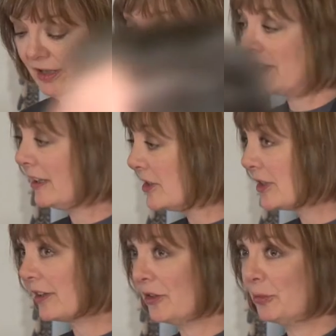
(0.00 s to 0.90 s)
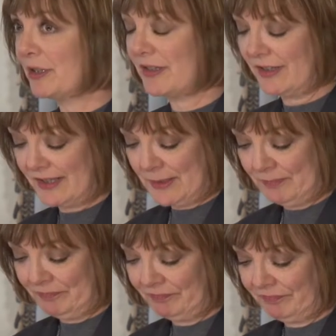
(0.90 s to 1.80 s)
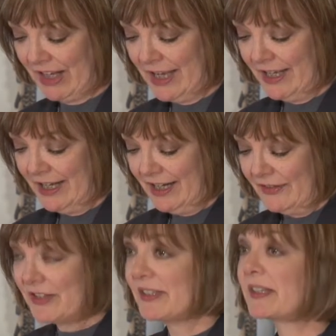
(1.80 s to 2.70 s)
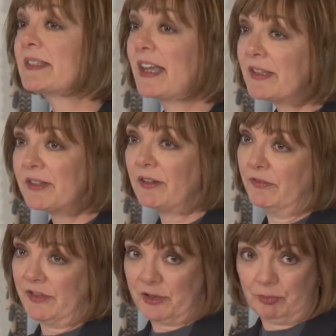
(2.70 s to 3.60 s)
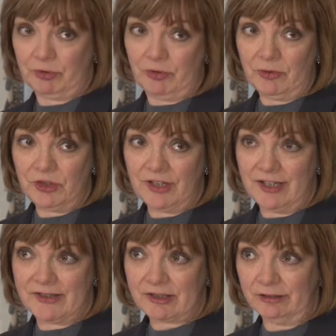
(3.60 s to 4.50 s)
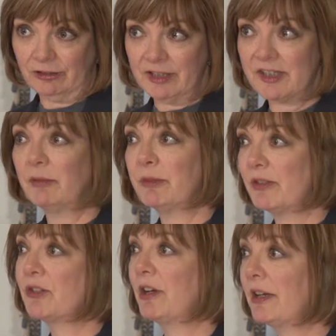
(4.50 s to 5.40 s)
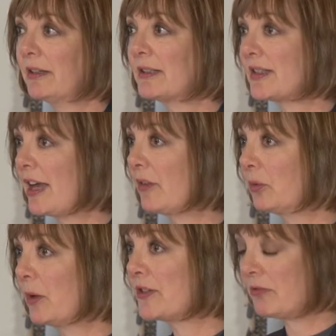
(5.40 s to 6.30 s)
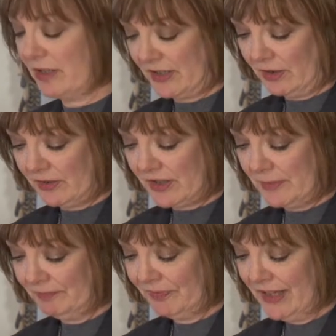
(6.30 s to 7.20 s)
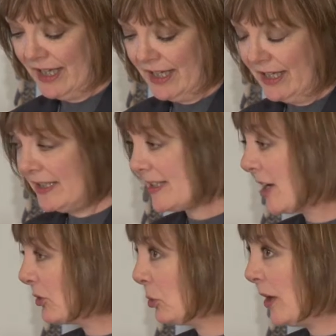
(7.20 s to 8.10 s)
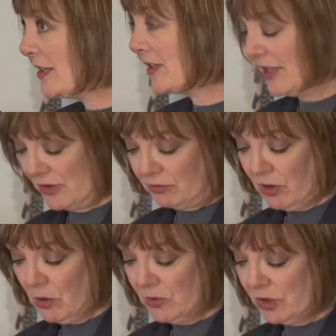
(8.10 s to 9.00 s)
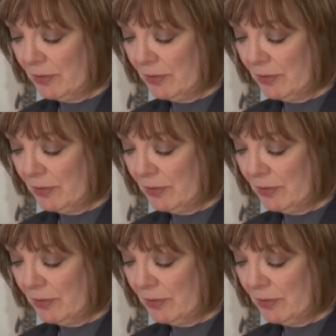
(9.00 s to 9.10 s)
as they conduct their business. The success of this approach is clearly demonstrated in Southwest results. Southwest has grown